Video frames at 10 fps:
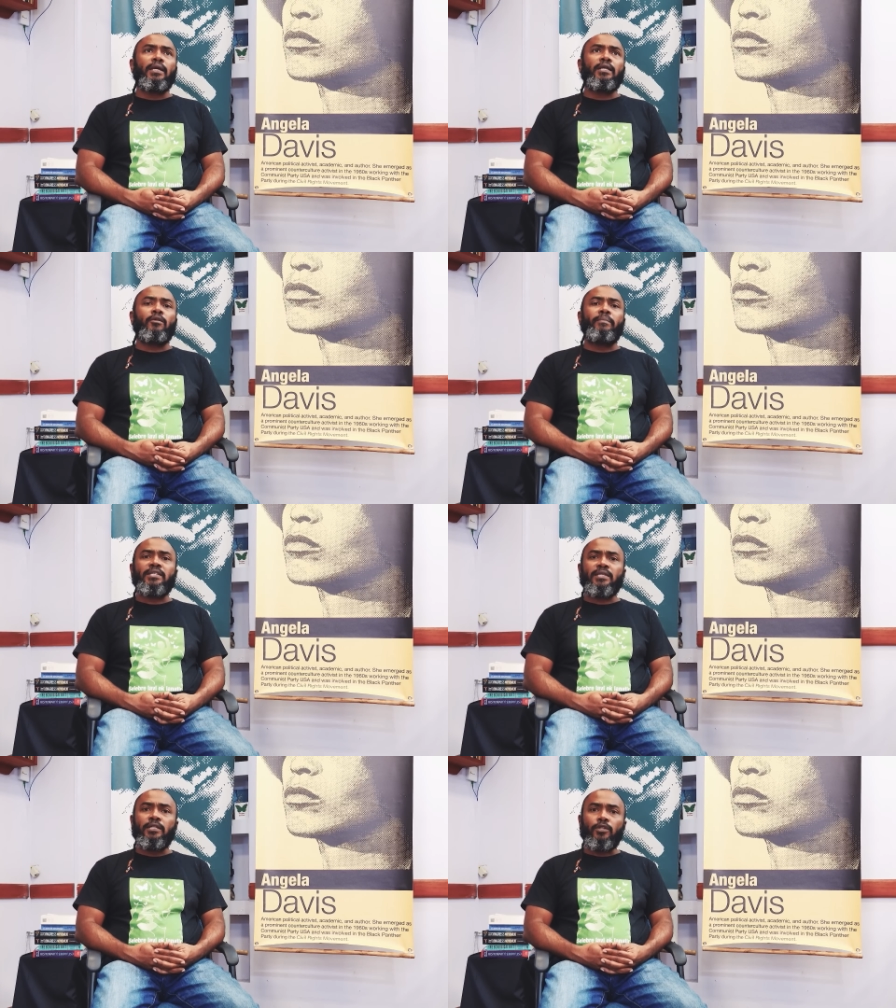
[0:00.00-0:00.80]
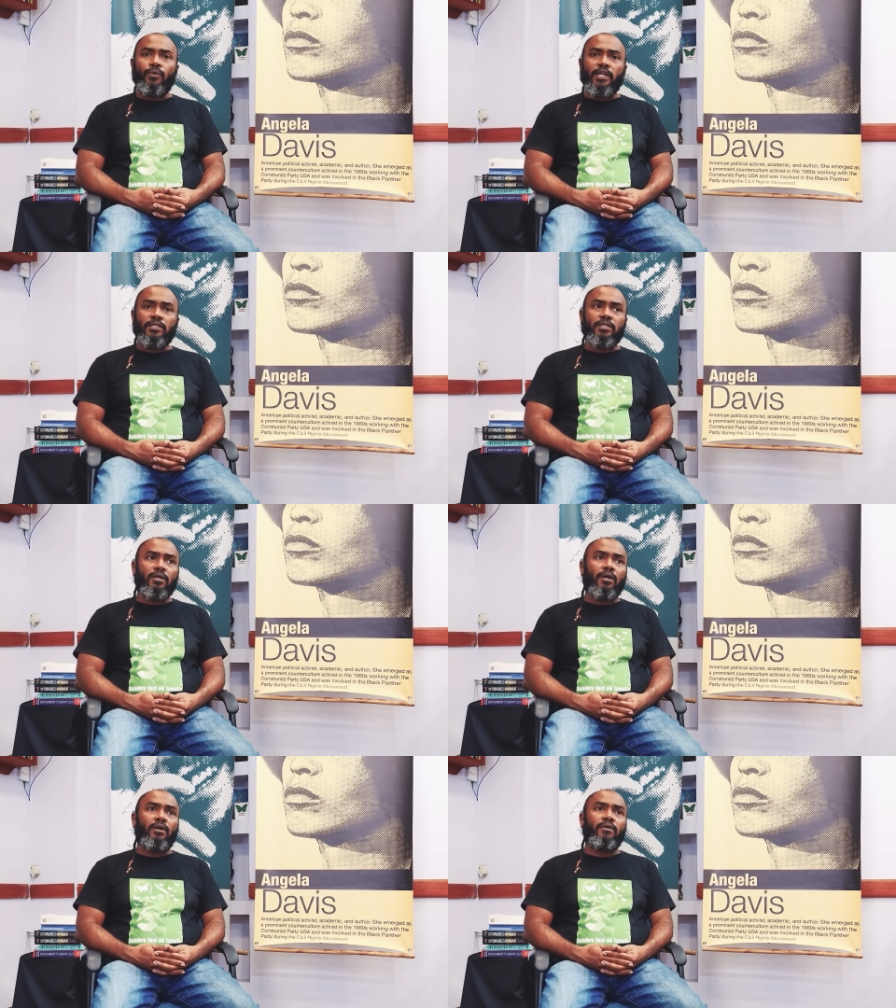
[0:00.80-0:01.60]
in the best
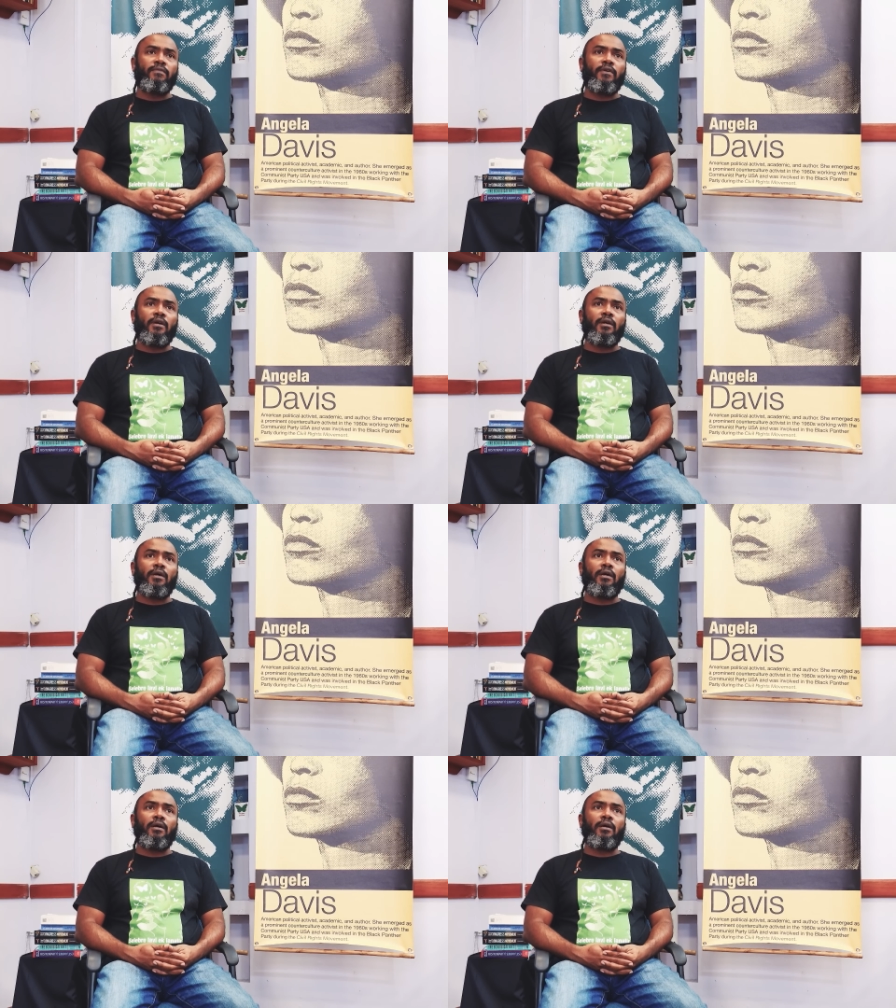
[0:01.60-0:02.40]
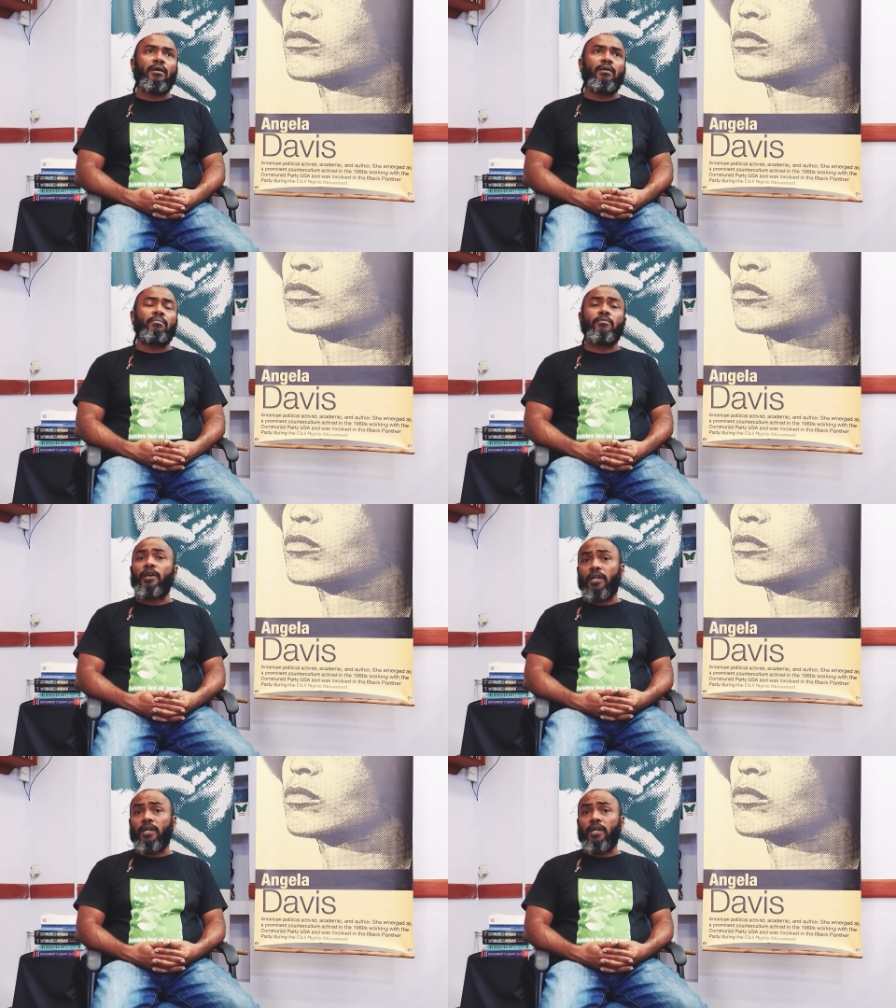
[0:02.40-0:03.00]
interest of the